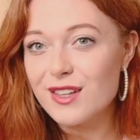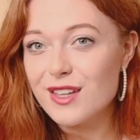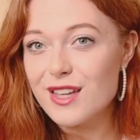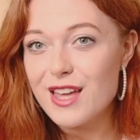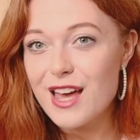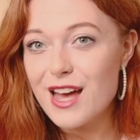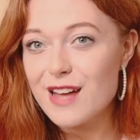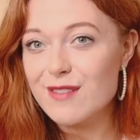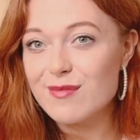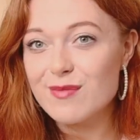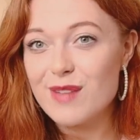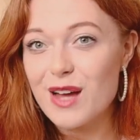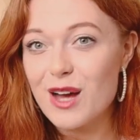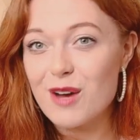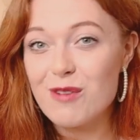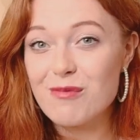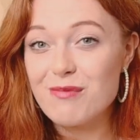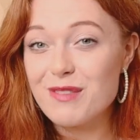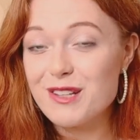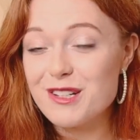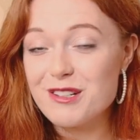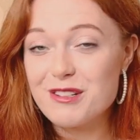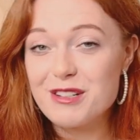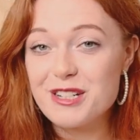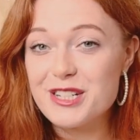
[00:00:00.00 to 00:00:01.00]
Yeah, I
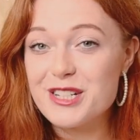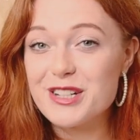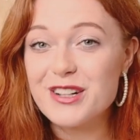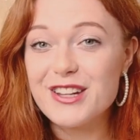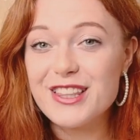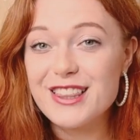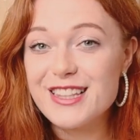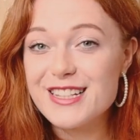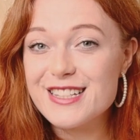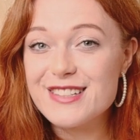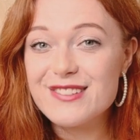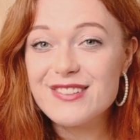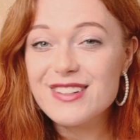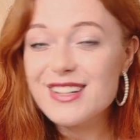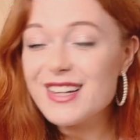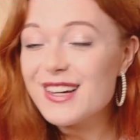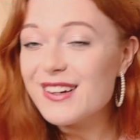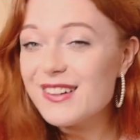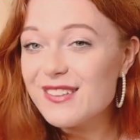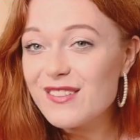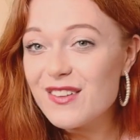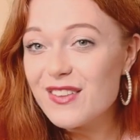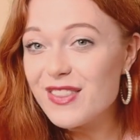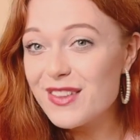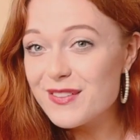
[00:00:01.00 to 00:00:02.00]
hope that you enjoyed this
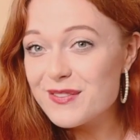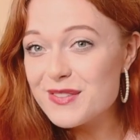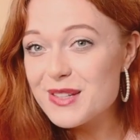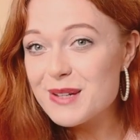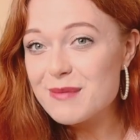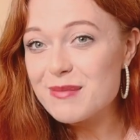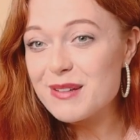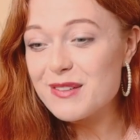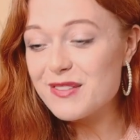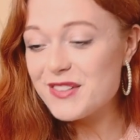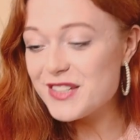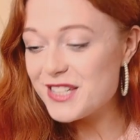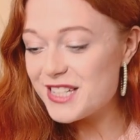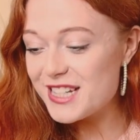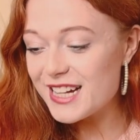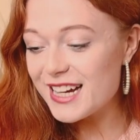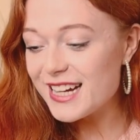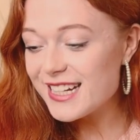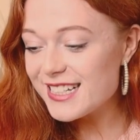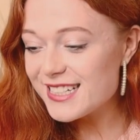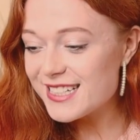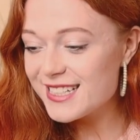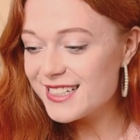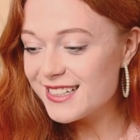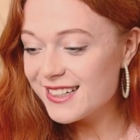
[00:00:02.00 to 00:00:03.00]
video. Leave a thumbs up if you
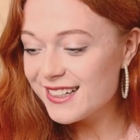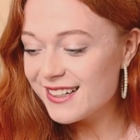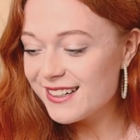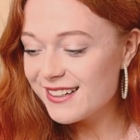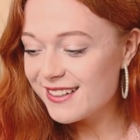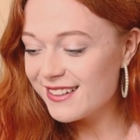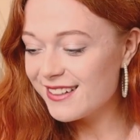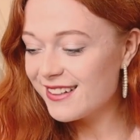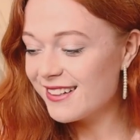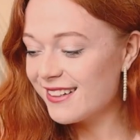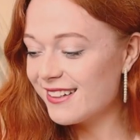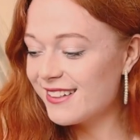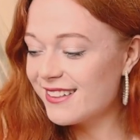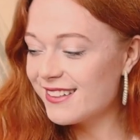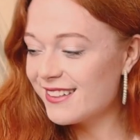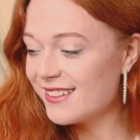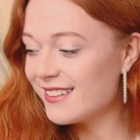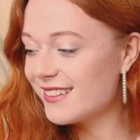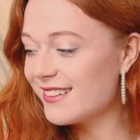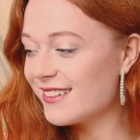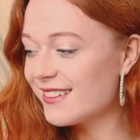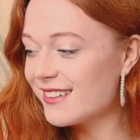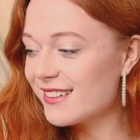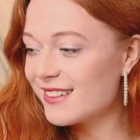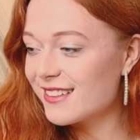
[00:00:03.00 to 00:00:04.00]
did.
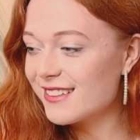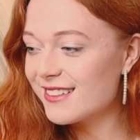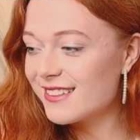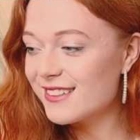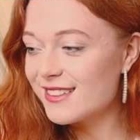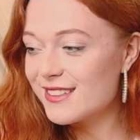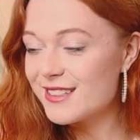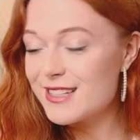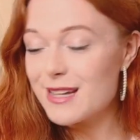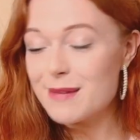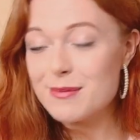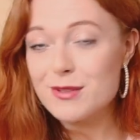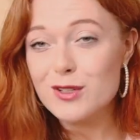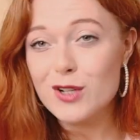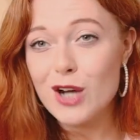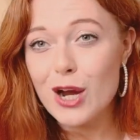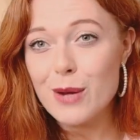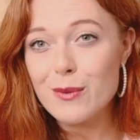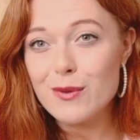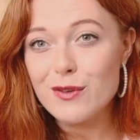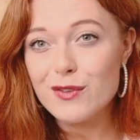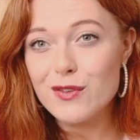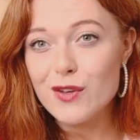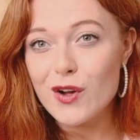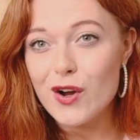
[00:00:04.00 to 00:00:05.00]

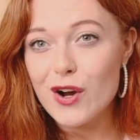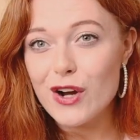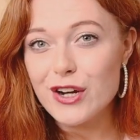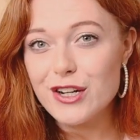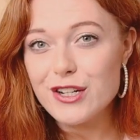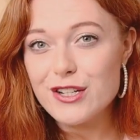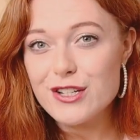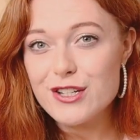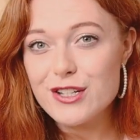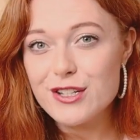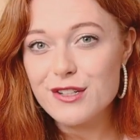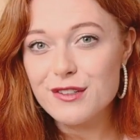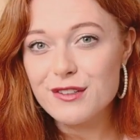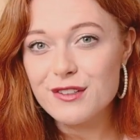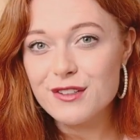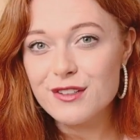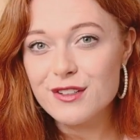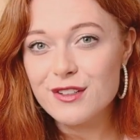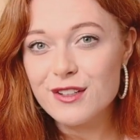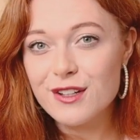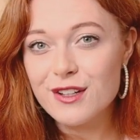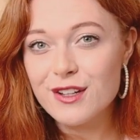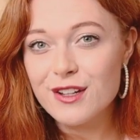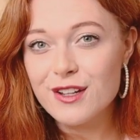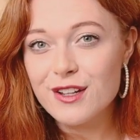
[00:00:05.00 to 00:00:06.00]
Subscribe if you aren't.
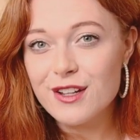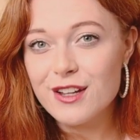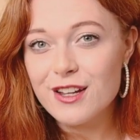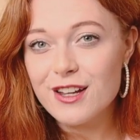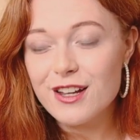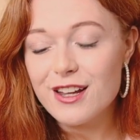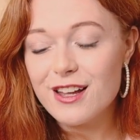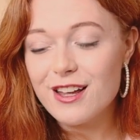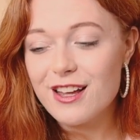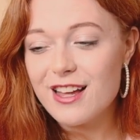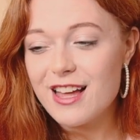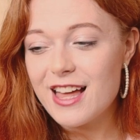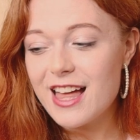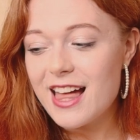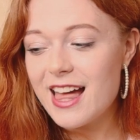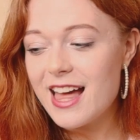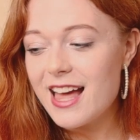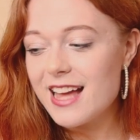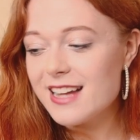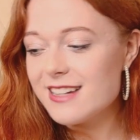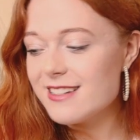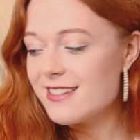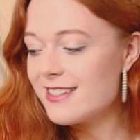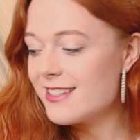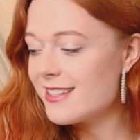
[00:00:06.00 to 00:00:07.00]

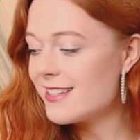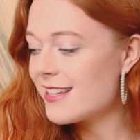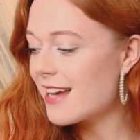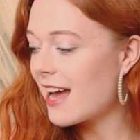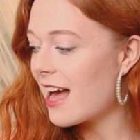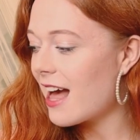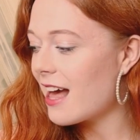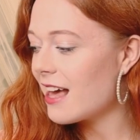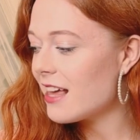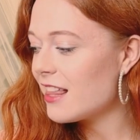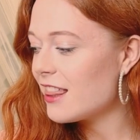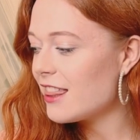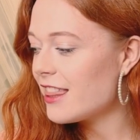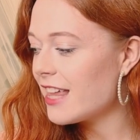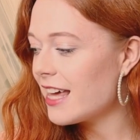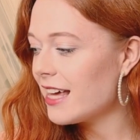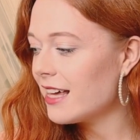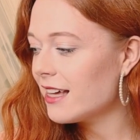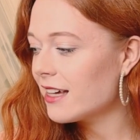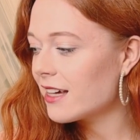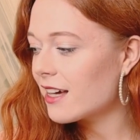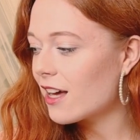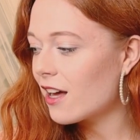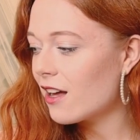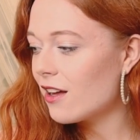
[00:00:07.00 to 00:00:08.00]
And I
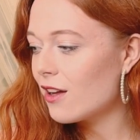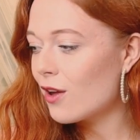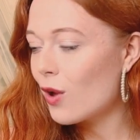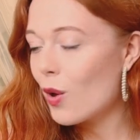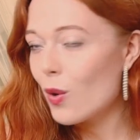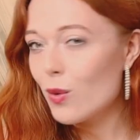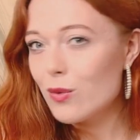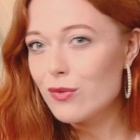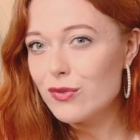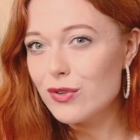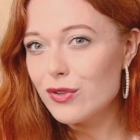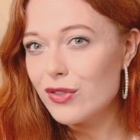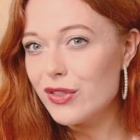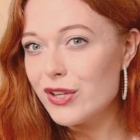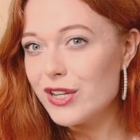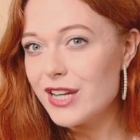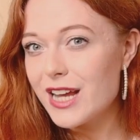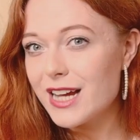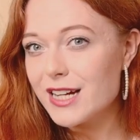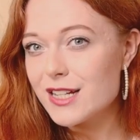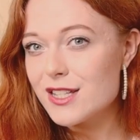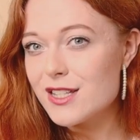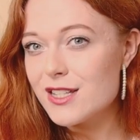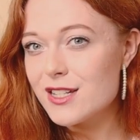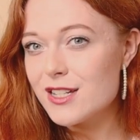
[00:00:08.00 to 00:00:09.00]
think over the
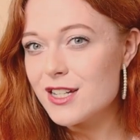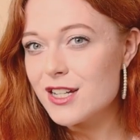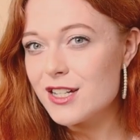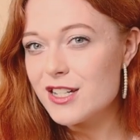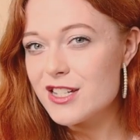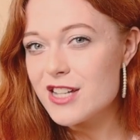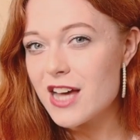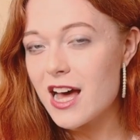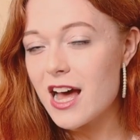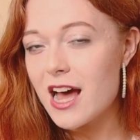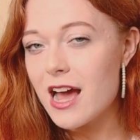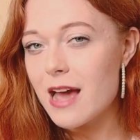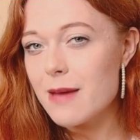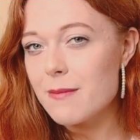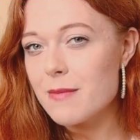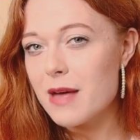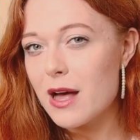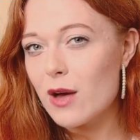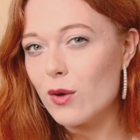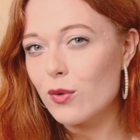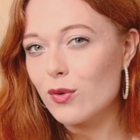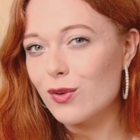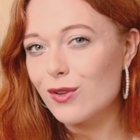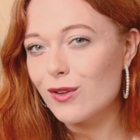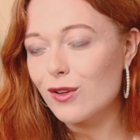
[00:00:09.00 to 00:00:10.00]
next time
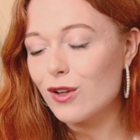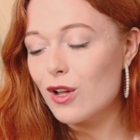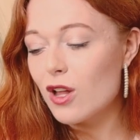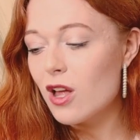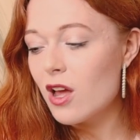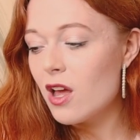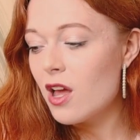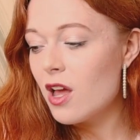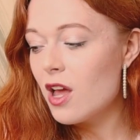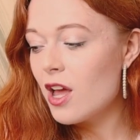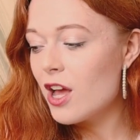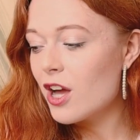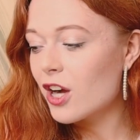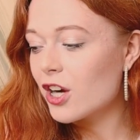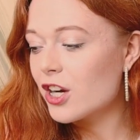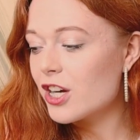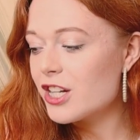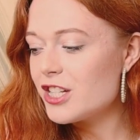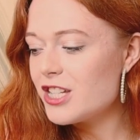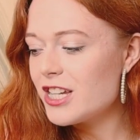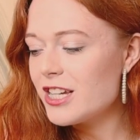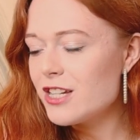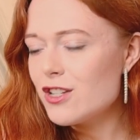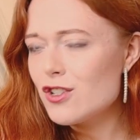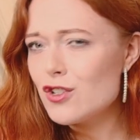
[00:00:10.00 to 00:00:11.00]
I will
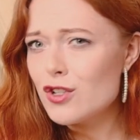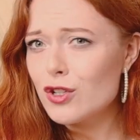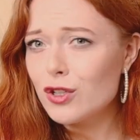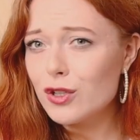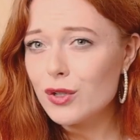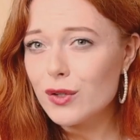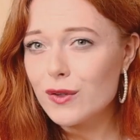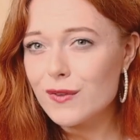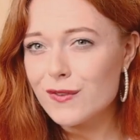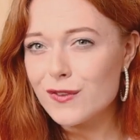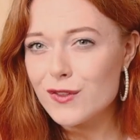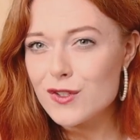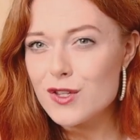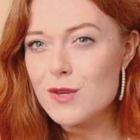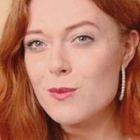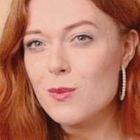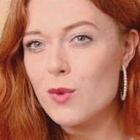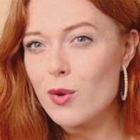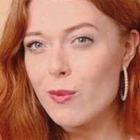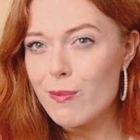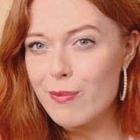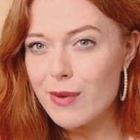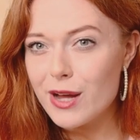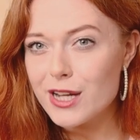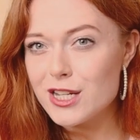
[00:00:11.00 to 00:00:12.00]
continue to look for some
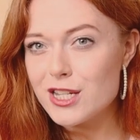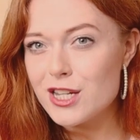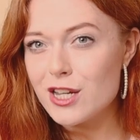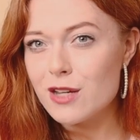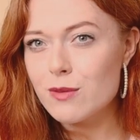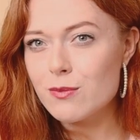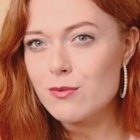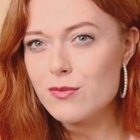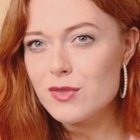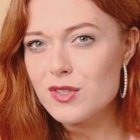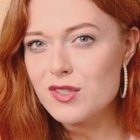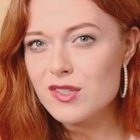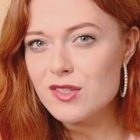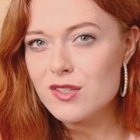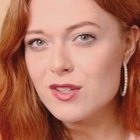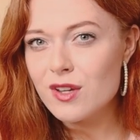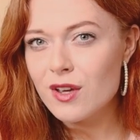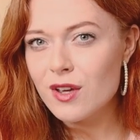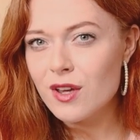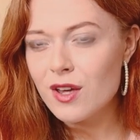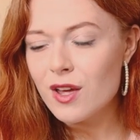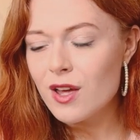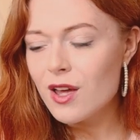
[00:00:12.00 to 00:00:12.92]
more buttons